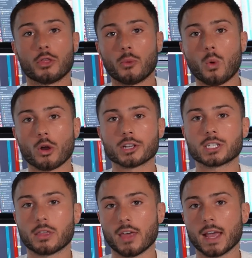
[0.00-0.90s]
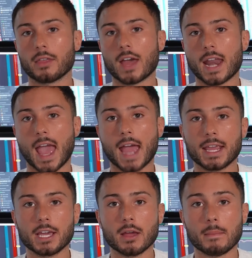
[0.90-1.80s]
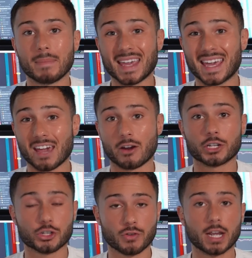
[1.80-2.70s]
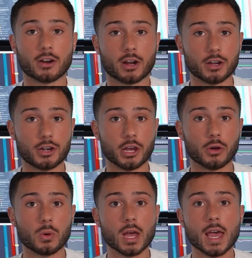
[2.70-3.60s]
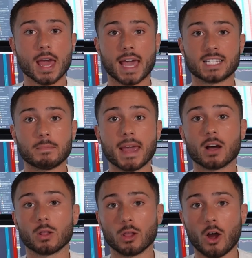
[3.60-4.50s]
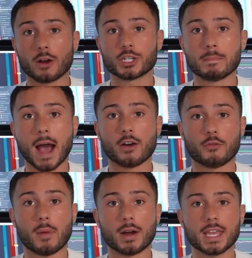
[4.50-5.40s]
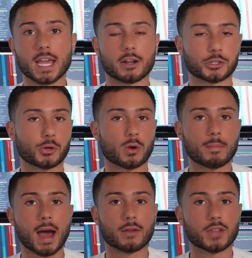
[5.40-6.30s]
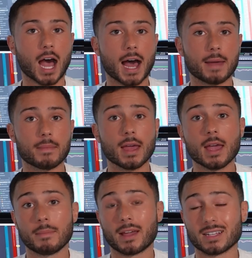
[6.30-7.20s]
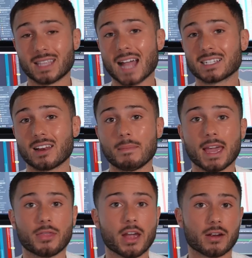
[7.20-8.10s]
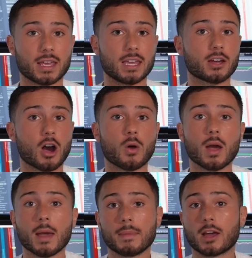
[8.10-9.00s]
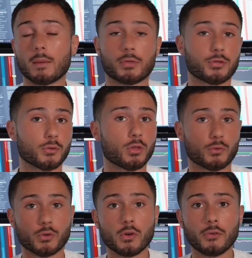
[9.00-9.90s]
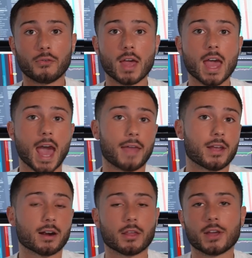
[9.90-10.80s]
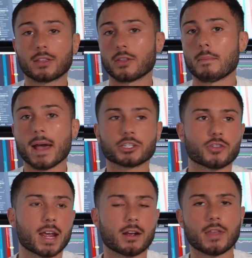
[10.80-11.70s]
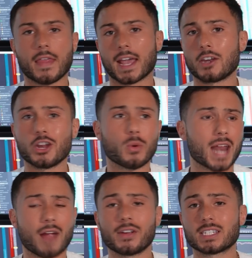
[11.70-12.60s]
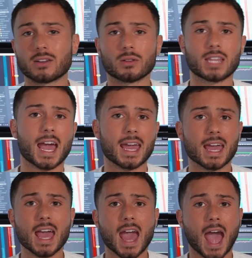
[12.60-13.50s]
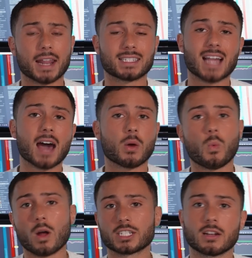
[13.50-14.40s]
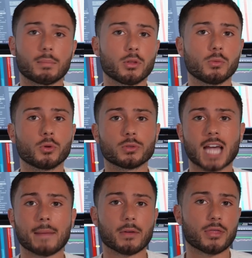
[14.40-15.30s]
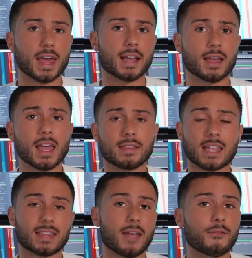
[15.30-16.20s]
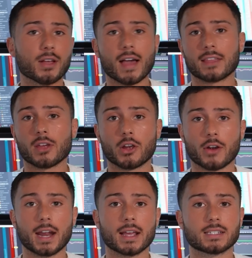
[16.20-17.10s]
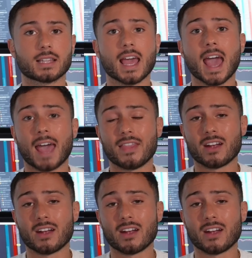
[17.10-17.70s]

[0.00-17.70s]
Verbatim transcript: The worst thing that any beginner trader could do is make a large amount of money in a short amount of time because that's going to make their ego become through the roof and they're going to think they're the best trader that they could do it every single day and it's not a once in a blue moon type of thing that they feel like the greatest and